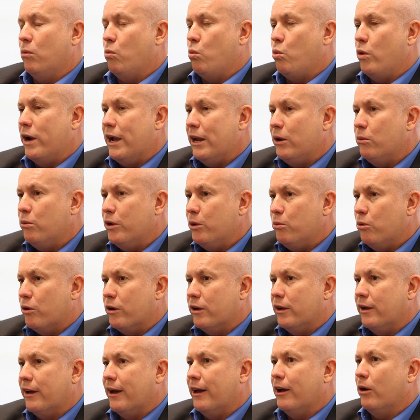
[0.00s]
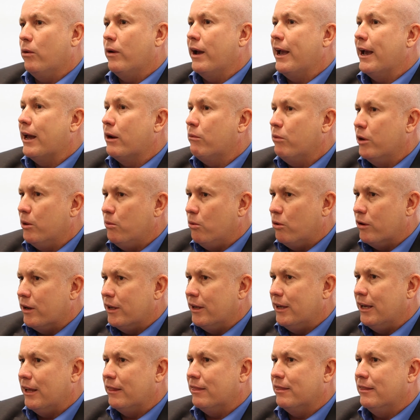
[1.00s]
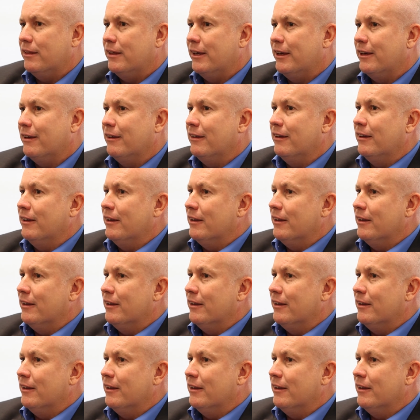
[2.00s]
Where do we want to go? How do we want to get there?